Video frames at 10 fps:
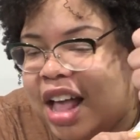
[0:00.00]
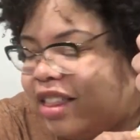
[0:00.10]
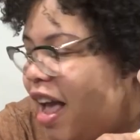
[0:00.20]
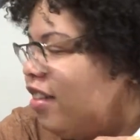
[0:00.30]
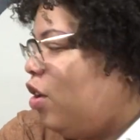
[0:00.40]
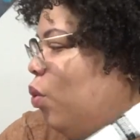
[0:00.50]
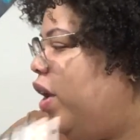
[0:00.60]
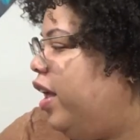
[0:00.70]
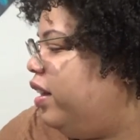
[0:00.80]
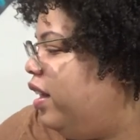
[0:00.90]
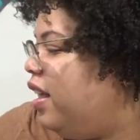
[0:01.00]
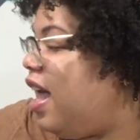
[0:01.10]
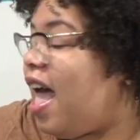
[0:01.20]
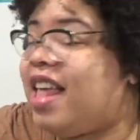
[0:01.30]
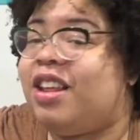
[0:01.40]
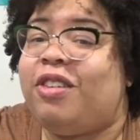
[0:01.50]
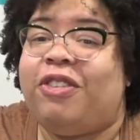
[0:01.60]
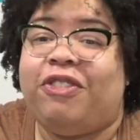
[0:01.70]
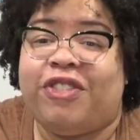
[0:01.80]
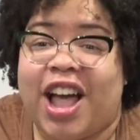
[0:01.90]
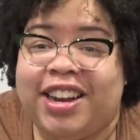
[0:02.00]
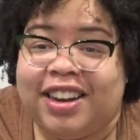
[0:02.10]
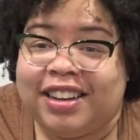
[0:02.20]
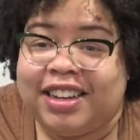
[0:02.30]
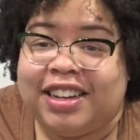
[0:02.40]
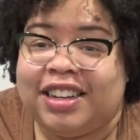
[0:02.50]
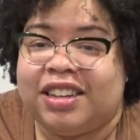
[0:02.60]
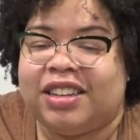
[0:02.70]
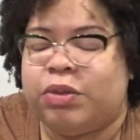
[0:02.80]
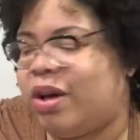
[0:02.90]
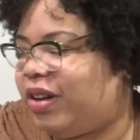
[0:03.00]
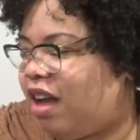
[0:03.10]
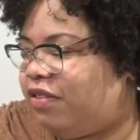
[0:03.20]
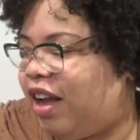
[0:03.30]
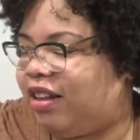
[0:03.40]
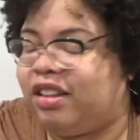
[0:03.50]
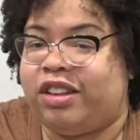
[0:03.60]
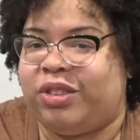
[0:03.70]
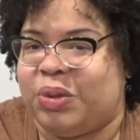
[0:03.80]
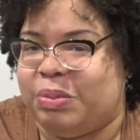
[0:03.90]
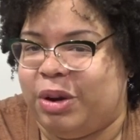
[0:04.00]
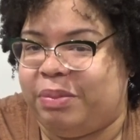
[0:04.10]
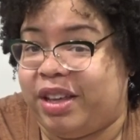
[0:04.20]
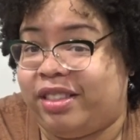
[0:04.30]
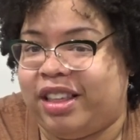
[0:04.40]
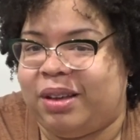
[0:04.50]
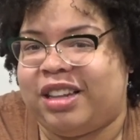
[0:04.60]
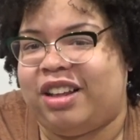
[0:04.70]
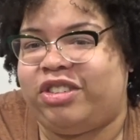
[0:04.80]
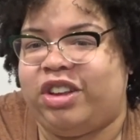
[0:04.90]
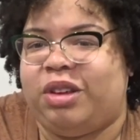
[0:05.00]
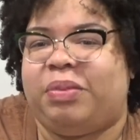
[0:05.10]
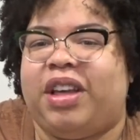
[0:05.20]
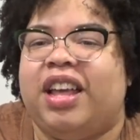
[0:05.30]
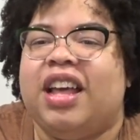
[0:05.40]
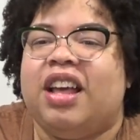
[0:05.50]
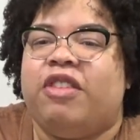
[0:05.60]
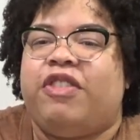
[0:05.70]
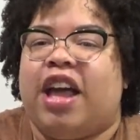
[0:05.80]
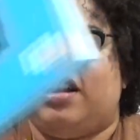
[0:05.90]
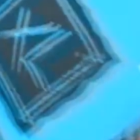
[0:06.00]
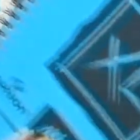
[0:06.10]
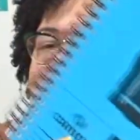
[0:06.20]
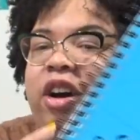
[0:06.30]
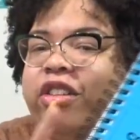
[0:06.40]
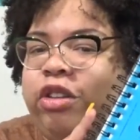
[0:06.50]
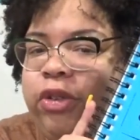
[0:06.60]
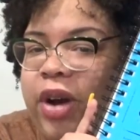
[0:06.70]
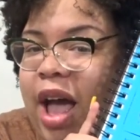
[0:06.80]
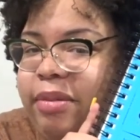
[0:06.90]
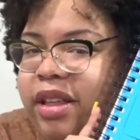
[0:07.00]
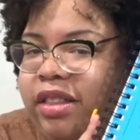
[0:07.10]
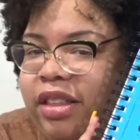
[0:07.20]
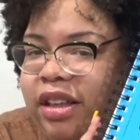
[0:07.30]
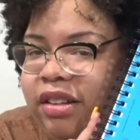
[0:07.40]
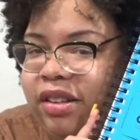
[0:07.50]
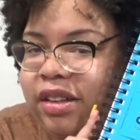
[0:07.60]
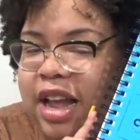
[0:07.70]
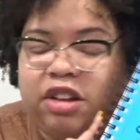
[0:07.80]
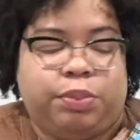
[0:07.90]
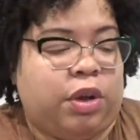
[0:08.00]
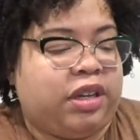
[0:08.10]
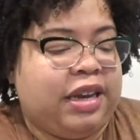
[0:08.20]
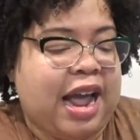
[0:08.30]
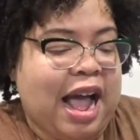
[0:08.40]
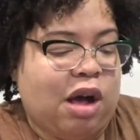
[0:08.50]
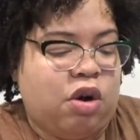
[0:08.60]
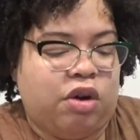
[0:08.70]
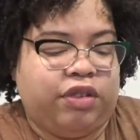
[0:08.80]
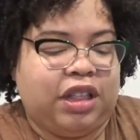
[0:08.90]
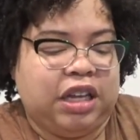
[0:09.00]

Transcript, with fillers: that's a win. And then finally, well, not finally, there's one more big thing that I'll show you, but finally I also grabbed this sketchbook. Now, over the